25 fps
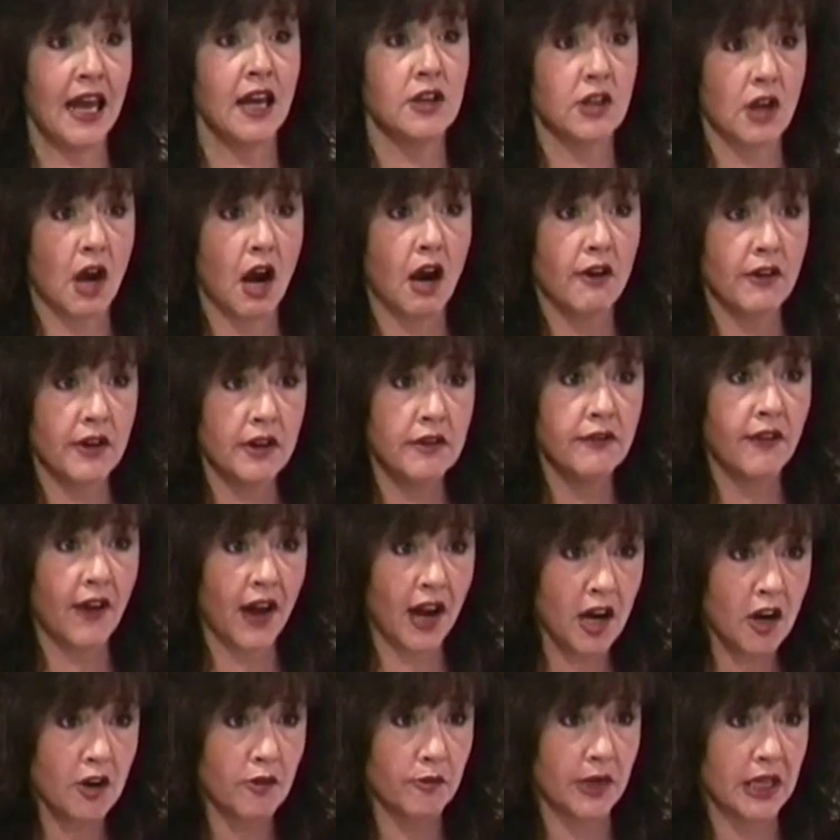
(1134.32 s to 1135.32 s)
and our
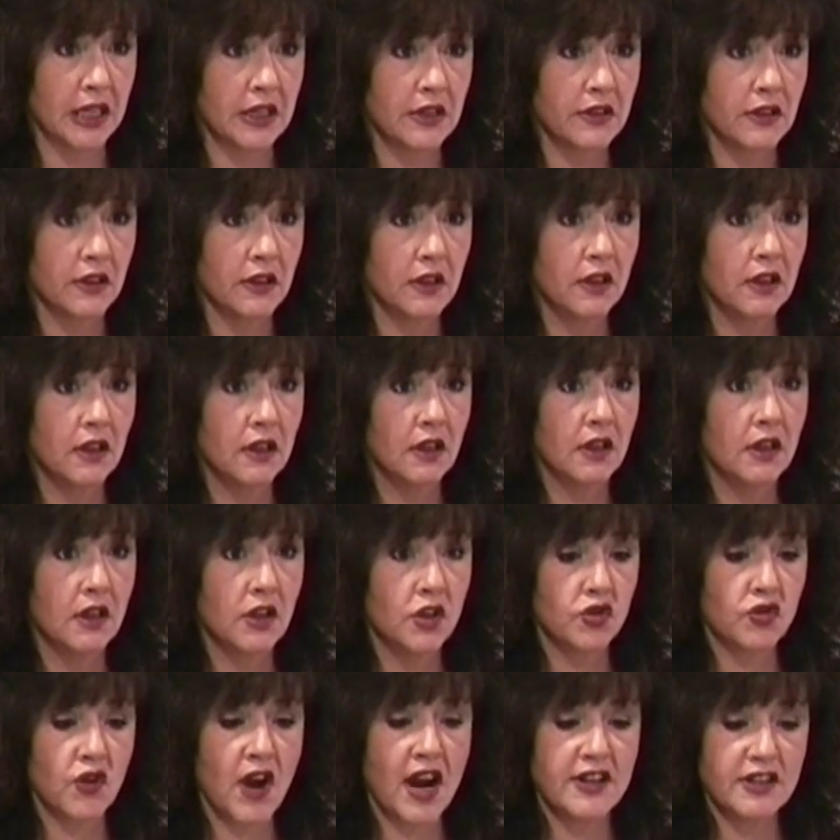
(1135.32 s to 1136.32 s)
environment,
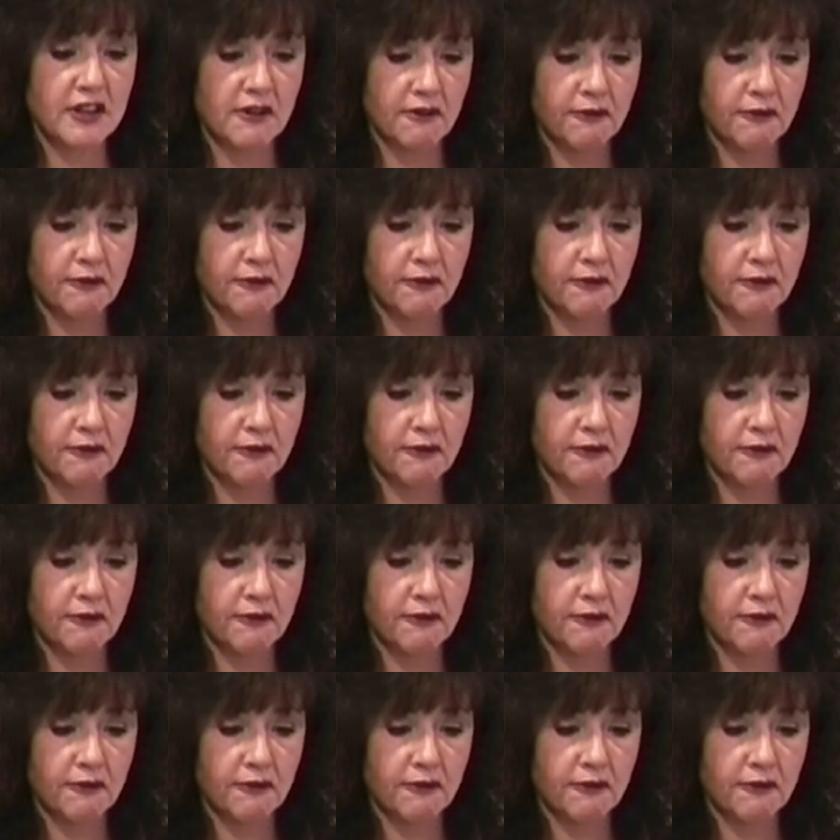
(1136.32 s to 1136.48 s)
trying